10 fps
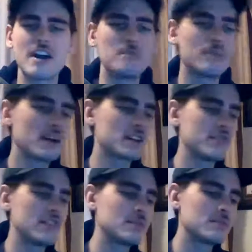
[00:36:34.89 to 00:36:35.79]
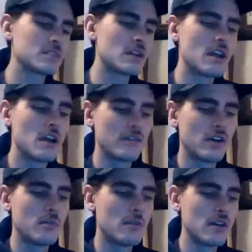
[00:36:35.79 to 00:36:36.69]
$5, 50% off
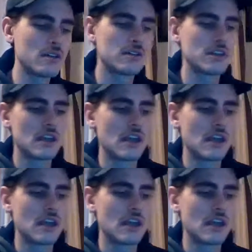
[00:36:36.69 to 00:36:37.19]
all month.